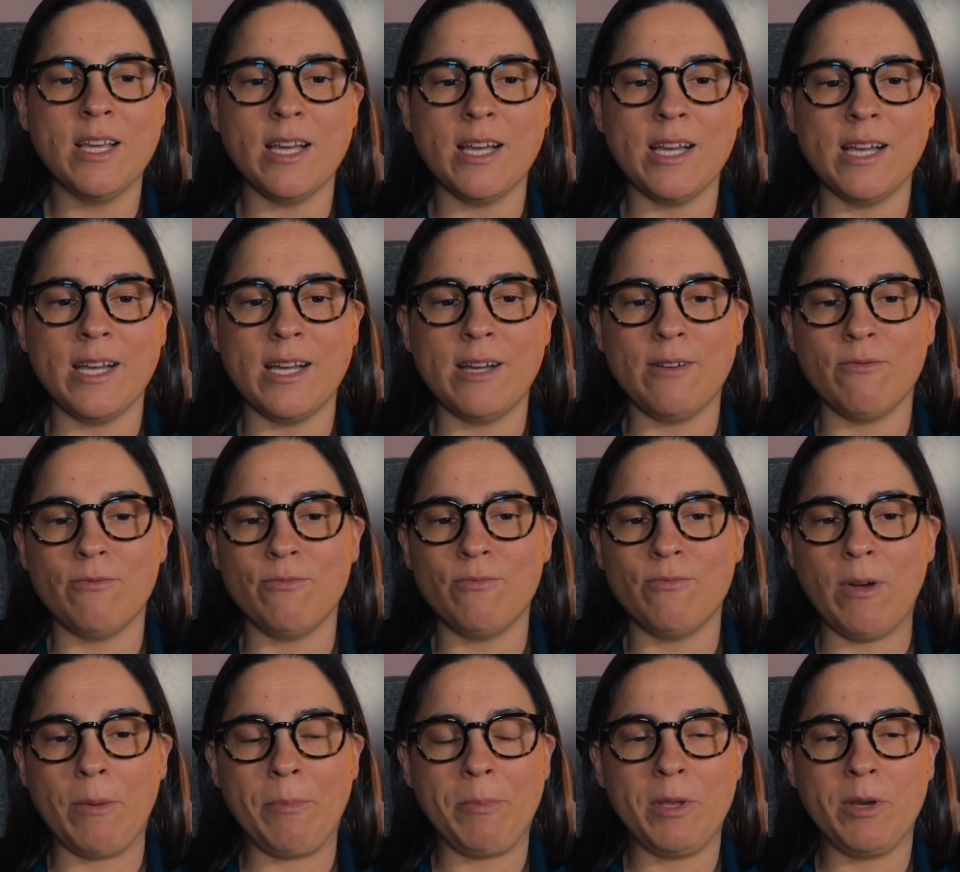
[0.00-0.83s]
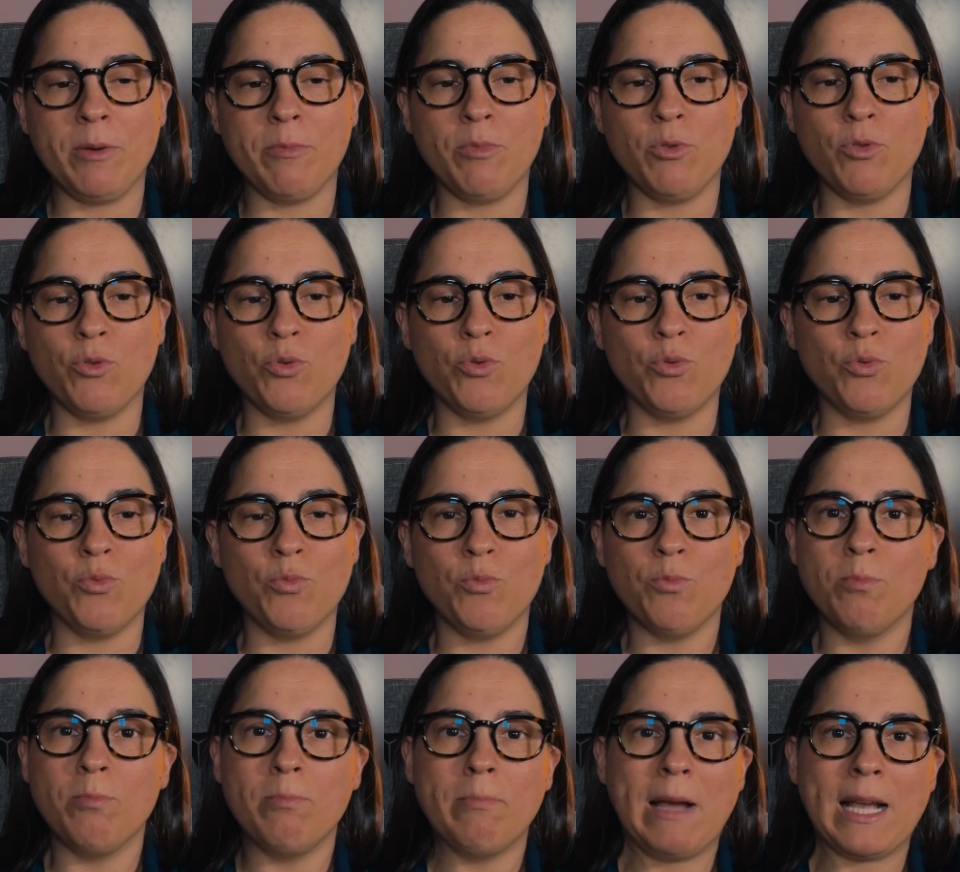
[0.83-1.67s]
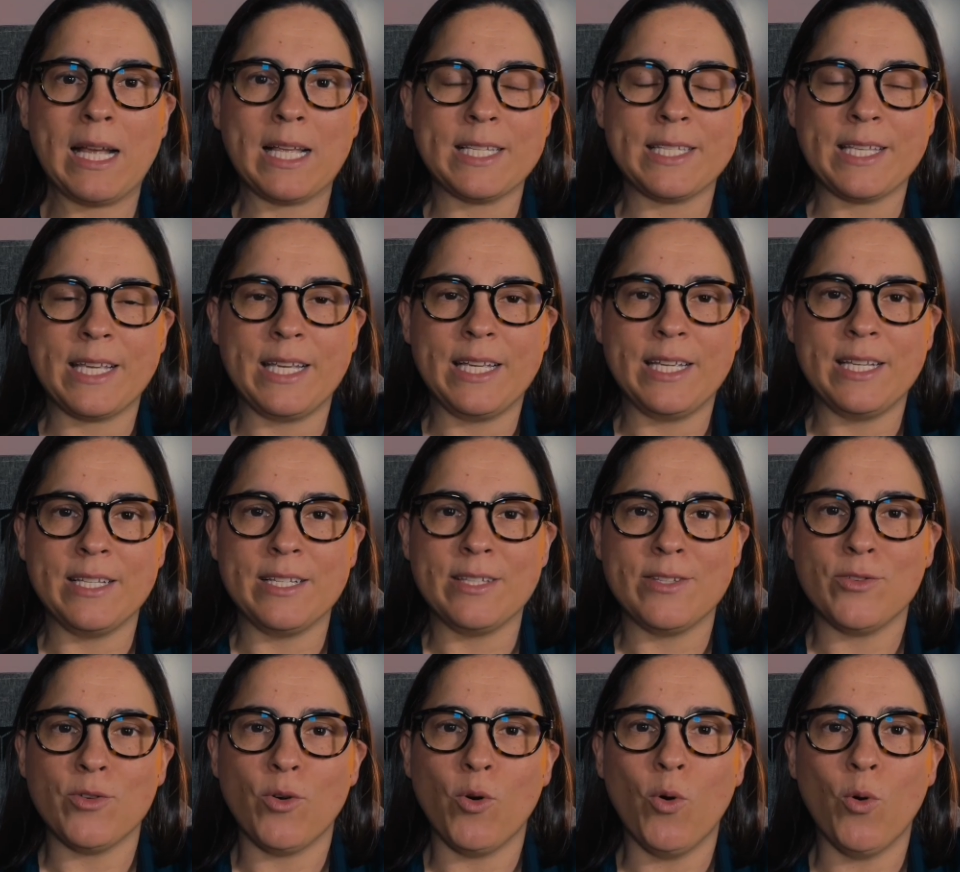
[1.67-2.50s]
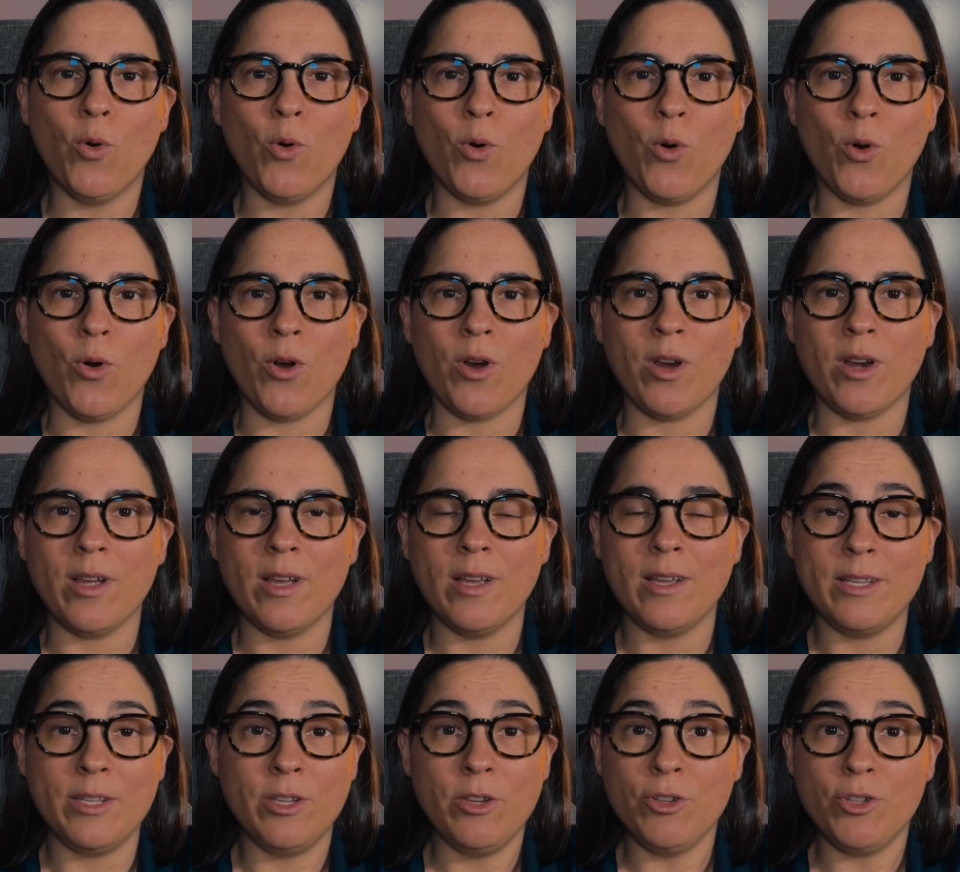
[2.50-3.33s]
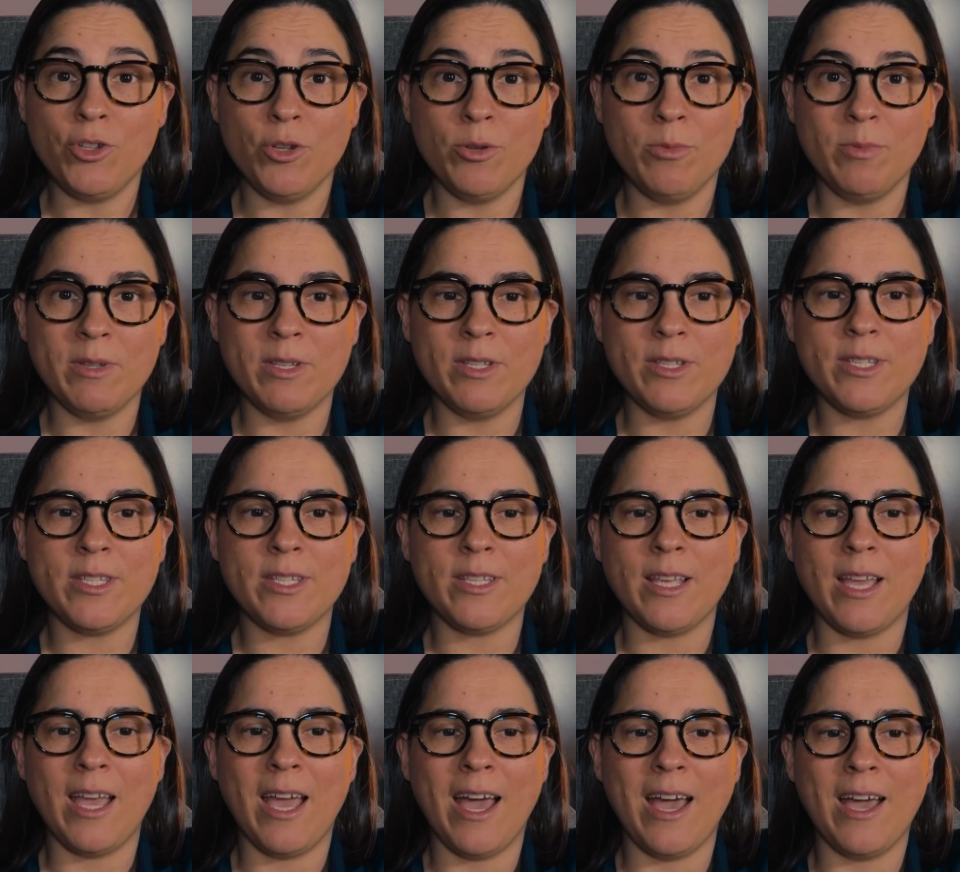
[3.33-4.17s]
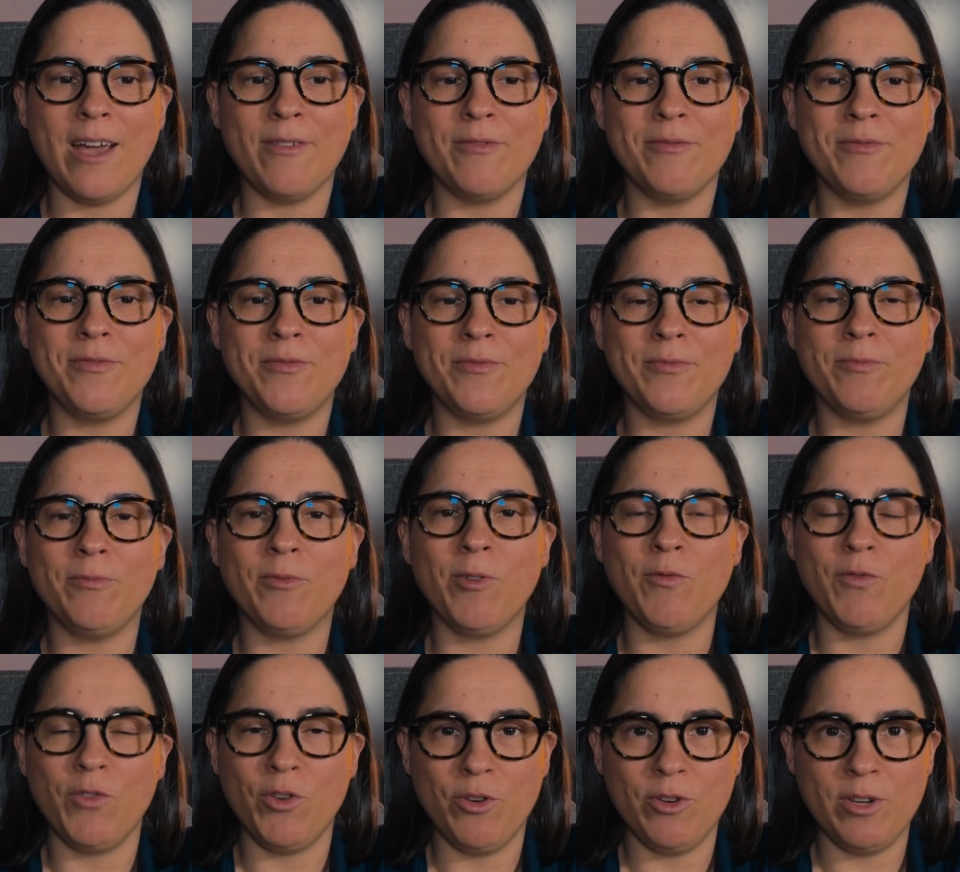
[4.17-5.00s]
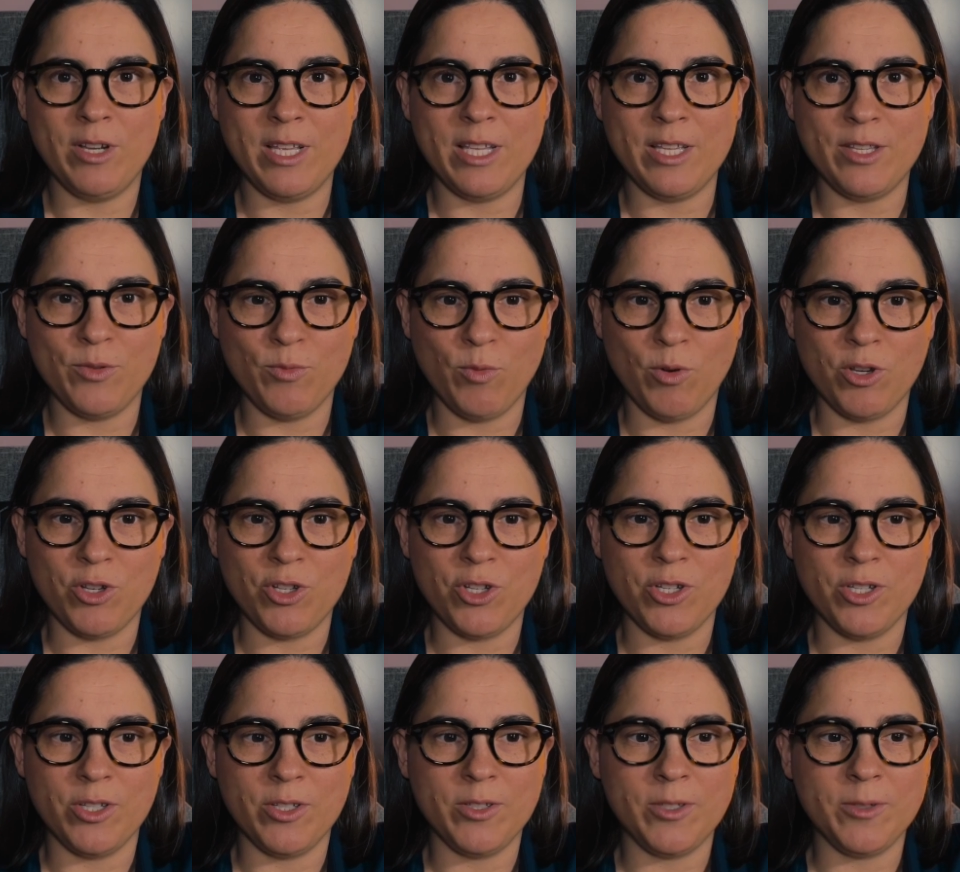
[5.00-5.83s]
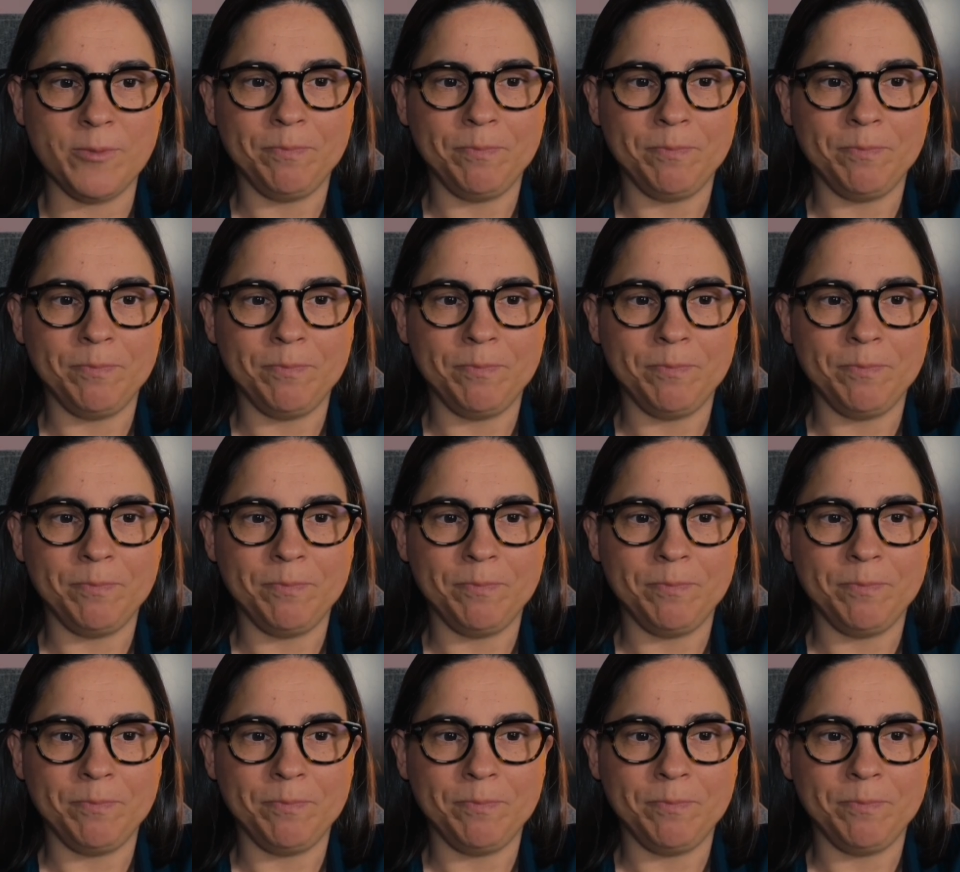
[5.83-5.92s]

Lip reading: reputable magazines, or YouTubers, have reviewed his watches.